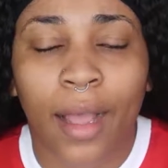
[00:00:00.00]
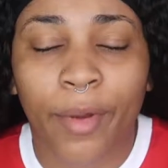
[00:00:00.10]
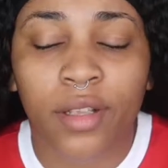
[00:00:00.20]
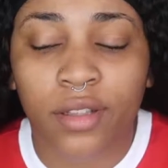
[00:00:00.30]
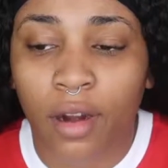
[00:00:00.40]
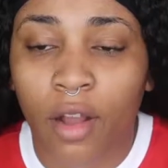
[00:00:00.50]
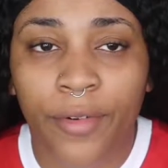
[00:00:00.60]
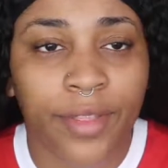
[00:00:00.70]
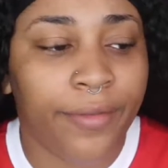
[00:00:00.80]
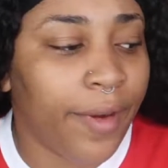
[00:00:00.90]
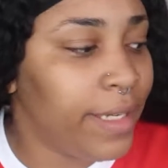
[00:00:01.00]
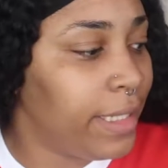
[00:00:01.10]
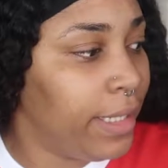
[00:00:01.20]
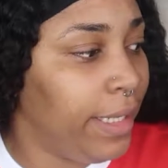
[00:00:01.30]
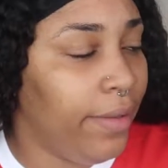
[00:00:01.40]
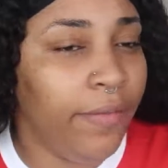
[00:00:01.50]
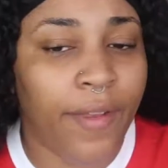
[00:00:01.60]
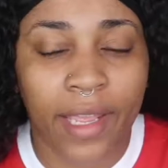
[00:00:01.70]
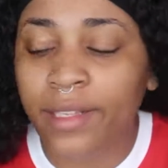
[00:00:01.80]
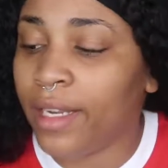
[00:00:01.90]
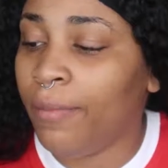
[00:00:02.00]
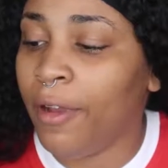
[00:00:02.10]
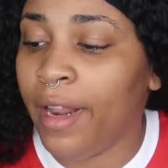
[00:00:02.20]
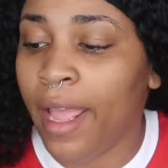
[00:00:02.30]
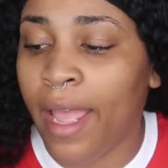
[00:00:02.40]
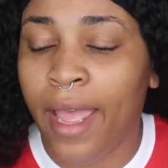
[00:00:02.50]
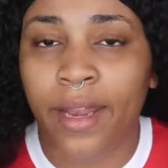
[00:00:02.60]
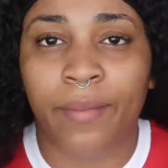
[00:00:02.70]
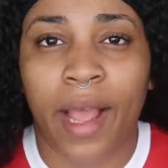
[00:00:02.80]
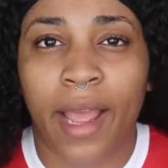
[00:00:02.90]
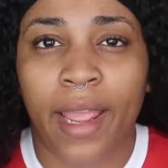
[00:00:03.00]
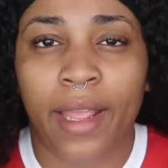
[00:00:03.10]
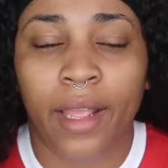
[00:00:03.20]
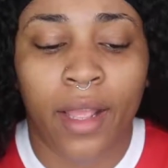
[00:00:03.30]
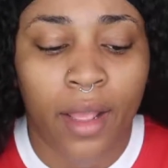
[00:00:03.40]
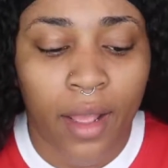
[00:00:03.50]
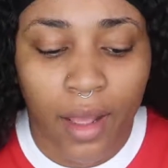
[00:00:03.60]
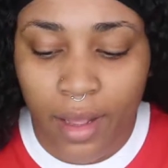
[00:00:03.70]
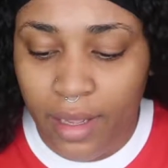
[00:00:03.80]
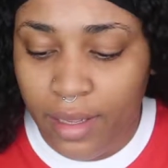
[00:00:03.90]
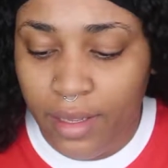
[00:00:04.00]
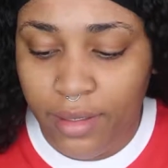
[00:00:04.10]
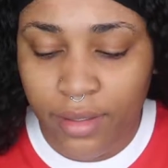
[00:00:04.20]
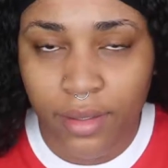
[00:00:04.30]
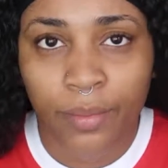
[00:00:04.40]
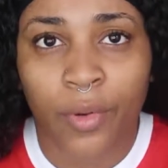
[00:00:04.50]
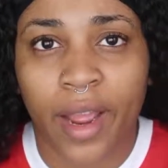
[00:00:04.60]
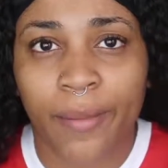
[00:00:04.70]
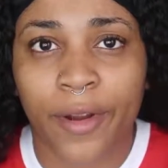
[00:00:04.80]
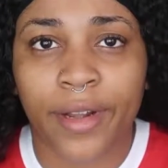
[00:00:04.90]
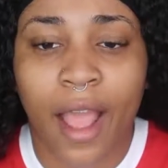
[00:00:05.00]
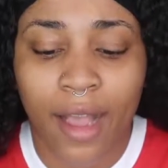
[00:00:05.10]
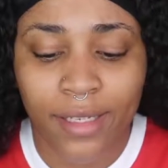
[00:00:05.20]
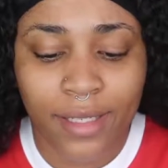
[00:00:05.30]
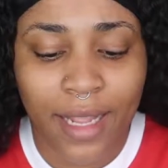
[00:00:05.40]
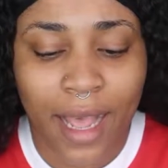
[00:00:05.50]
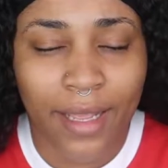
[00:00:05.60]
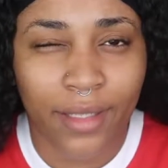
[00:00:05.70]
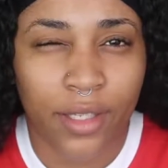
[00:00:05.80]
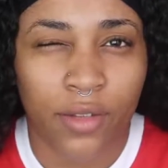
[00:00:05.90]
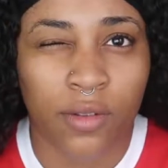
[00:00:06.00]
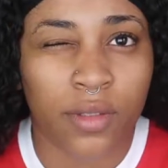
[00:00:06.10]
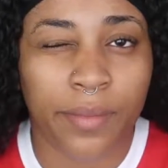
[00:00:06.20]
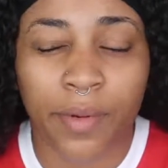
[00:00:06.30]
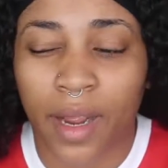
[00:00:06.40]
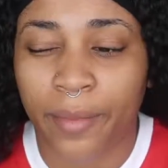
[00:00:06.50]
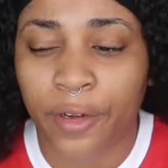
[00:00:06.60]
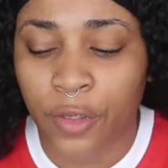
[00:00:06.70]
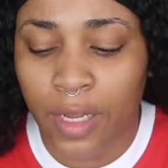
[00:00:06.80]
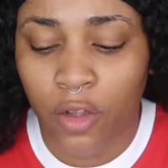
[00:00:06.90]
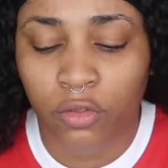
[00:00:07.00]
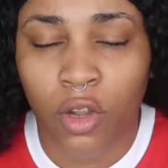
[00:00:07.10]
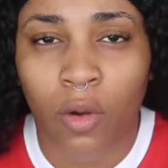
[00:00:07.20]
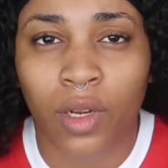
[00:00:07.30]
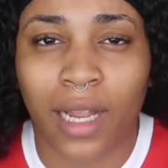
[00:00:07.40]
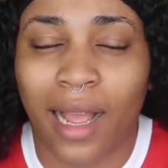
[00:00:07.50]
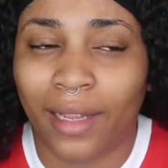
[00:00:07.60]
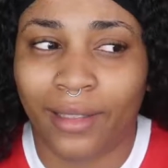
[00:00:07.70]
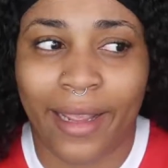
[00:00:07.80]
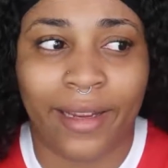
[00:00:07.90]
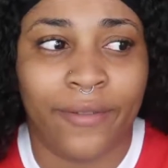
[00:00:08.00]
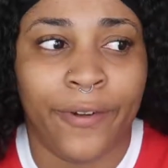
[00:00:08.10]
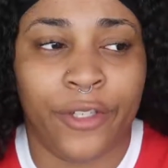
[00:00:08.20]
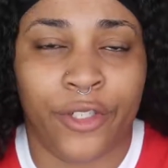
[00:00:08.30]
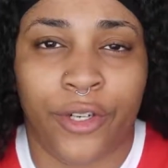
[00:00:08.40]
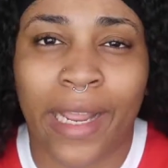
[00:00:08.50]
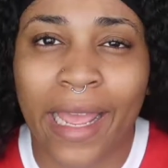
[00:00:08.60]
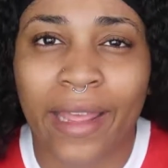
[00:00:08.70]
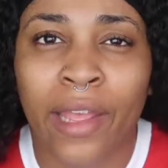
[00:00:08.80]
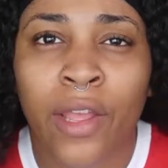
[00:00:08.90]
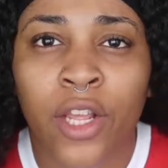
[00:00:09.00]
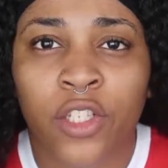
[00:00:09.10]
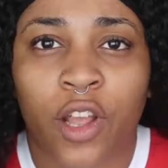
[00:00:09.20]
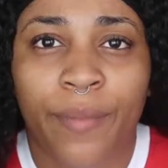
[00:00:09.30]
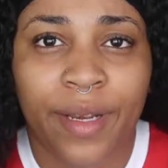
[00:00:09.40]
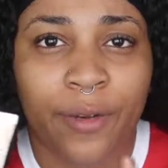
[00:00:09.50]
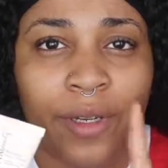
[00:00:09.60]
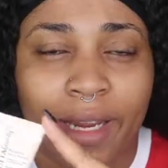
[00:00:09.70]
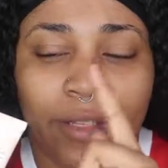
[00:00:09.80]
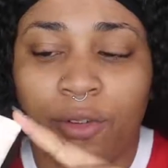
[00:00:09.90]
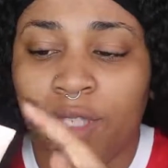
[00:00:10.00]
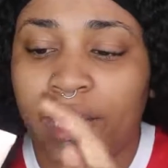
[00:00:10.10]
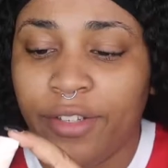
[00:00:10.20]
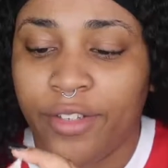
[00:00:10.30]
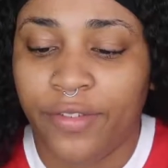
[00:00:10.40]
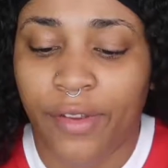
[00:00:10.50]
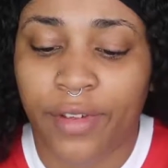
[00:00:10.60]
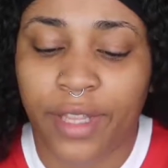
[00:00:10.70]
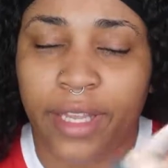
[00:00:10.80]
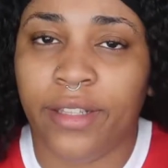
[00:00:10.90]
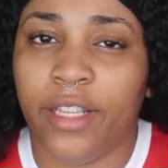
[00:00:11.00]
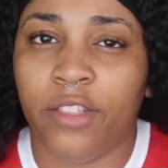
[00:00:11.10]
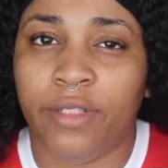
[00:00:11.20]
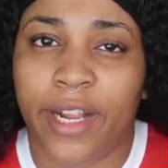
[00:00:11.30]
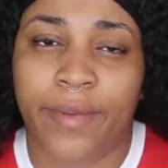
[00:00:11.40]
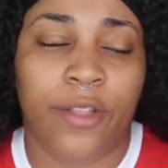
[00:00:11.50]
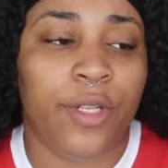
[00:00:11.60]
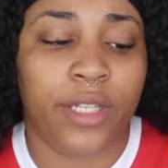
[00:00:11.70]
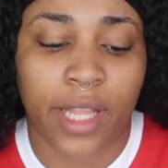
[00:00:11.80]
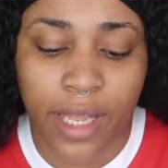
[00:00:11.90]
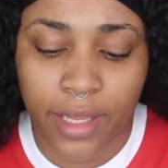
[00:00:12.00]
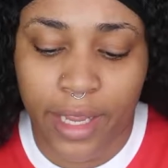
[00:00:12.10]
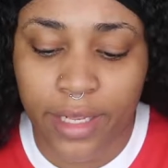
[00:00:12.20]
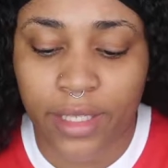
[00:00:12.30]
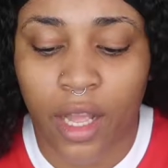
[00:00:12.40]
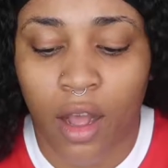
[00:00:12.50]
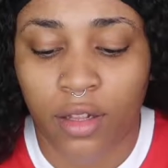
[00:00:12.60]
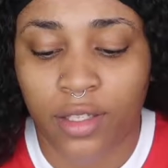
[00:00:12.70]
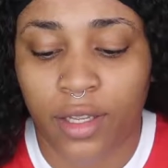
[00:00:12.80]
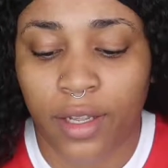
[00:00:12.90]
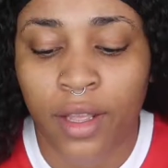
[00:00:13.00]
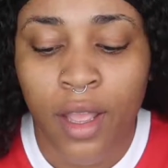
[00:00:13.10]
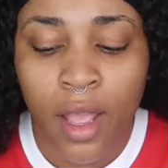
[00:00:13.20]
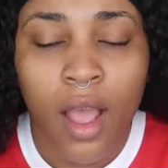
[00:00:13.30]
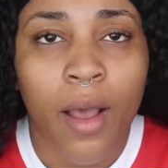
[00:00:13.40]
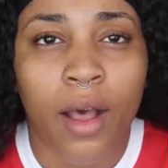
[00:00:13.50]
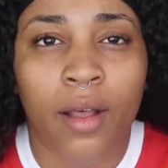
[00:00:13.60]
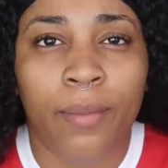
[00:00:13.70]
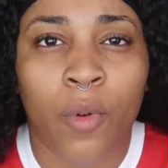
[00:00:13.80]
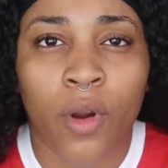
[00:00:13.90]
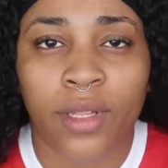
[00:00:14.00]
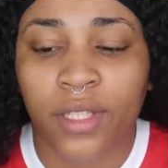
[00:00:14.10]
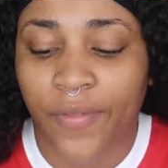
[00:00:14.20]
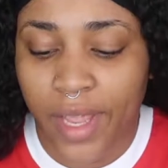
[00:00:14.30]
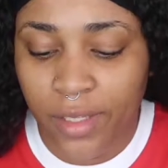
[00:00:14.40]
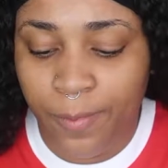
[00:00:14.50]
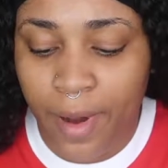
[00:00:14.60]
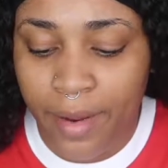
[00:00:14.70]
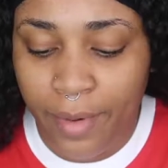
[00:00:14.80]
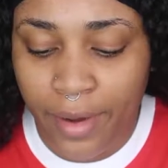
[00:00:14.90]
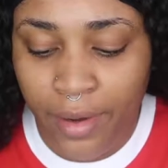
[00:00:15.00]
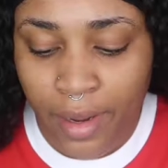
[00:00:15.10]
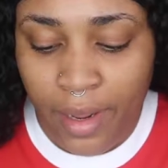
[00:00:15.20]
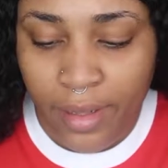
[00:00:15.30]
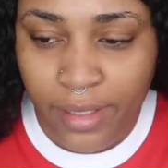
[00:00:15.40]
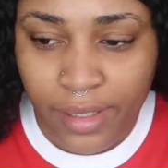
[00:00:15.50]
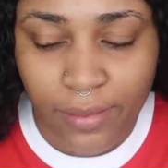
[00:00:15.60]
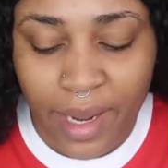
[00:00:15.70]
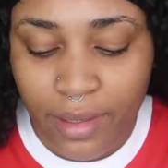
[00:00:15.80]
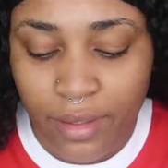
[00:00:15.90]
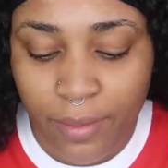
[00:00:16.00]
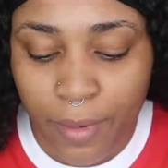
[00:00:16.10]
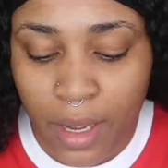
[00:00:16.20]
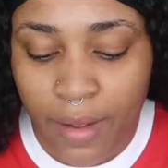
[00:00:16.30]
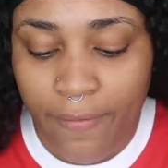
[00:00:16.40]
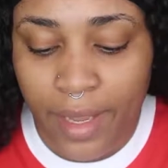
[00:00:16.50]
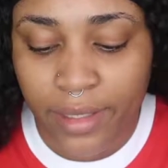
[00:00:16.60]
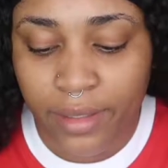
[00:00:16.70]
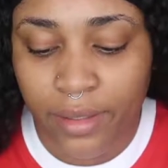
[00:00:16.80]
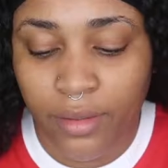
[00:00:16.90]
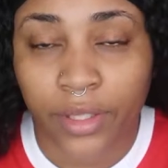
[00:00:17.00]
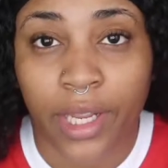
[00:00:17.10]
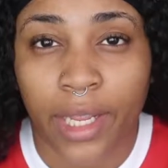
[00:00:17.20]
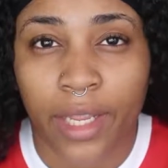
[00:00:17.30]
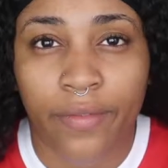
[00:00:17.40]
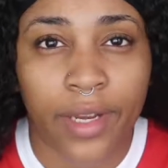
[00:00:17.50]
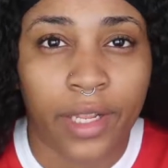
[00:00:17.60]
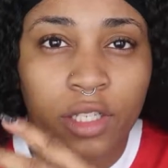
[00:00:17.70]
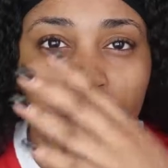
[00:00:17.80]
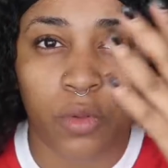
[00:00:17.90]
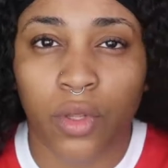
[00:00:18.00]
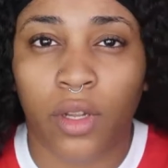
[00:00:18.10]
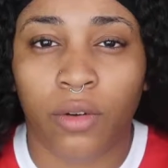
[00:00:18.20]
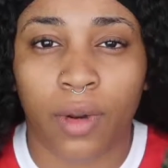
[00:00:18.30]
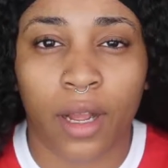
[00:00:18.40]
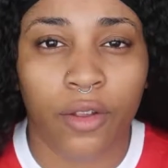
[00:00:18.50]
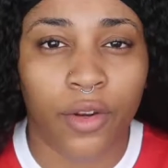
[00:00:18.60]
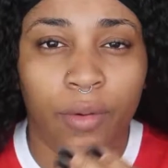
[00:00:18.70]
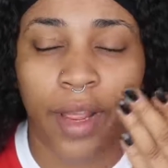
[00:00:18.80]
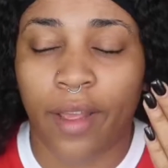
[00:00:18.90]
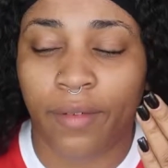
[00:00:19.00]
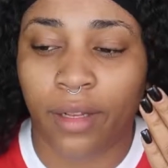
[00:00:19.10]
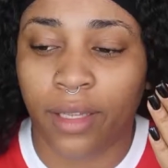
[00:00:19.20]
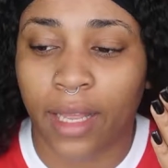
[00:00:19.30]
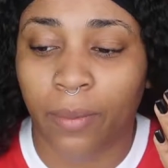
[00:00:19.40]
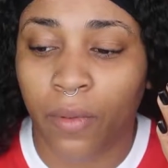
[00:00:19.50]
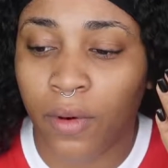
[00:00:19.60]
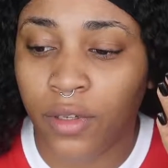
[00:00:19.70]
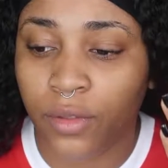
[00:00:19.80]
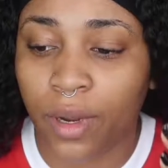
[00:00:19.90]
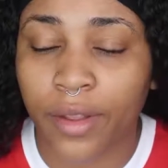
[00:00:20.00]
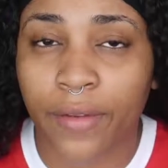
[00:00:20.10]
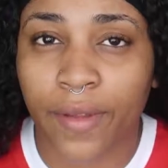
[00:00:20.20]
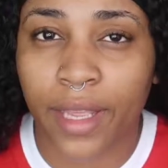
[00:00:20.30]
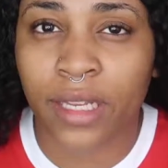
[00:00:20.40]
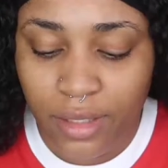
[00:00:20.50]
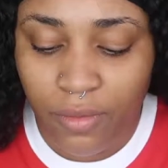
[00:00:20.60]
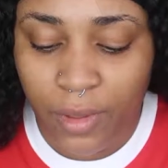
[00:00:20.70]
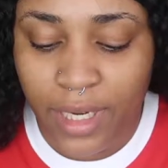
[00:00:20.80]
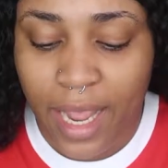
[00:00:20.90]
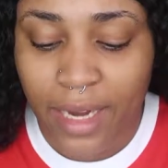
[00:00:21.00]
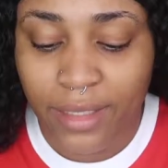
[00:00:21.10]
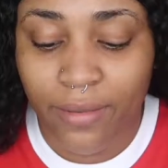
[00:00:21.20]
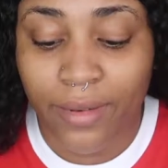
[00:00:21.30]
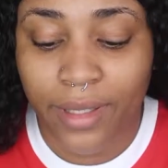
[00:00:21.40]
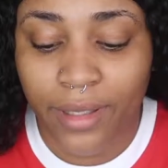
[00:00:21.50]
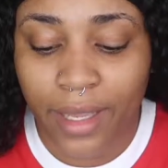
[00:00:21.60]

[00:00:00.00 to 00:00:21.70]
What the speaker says: going to start off with the fresh clean face, and I'm going to add my primer. Now I just got into using primer, so I don't know which I like for sure yet, so I've been doing like little testers of everything. This one that I've been using lately is the Ulta poreless face primer. This just makes your face look even and smooth all around. You don't have a lot of pores throughout your face, which I actually really